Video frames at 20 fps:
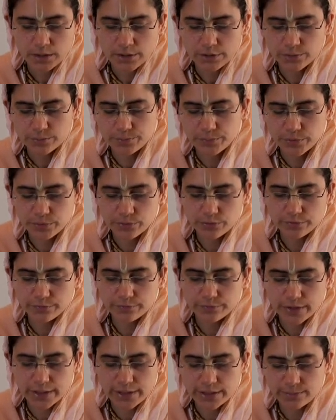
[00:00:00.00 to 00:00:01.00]
The
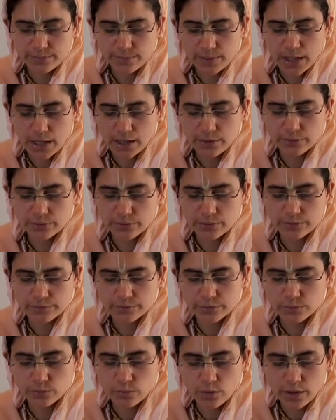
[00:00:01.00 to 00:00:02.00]
purifying power
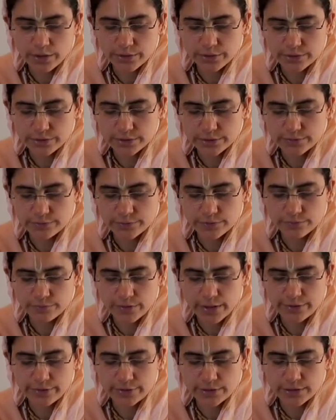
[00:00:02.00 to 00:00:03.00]
of the waters of the
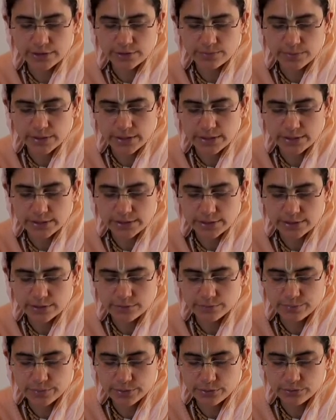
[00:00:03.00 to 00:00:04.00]
various places
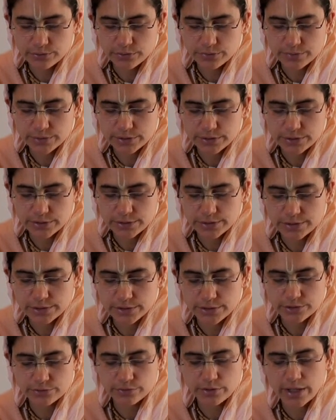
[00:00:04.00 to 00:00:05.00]
of pilgrimage is
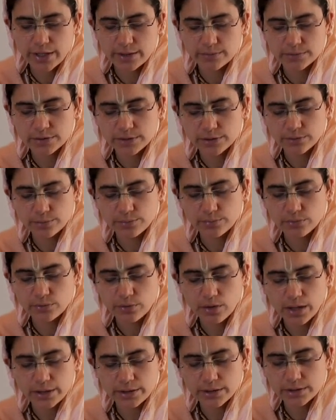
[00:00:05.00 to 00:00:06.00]
described in the
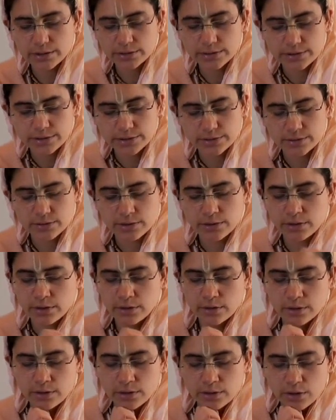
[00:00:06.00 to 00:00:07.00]
Puranas,
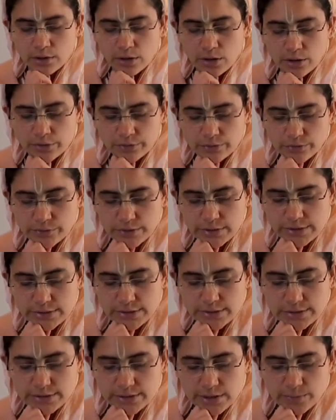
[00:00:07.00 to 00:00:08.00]
although
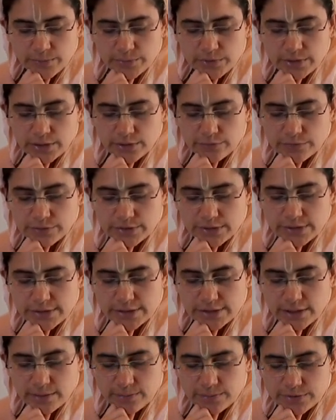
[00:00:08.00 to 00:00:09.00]
this is something of a
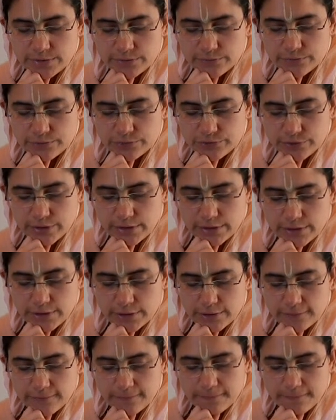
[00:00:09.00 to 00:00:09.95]
deceptive trick.